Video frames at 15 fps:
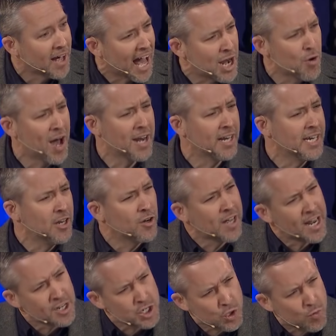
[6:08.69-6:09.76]
I knew how to, you know,
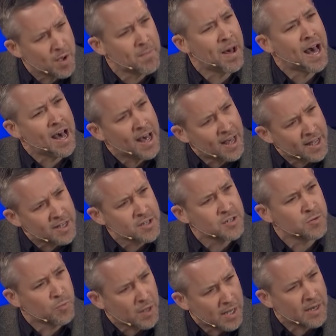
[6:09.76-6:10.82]
kind of squint my
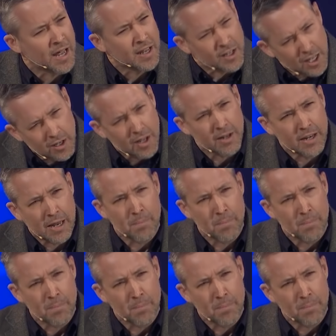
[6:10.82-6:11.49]
eyes and, and,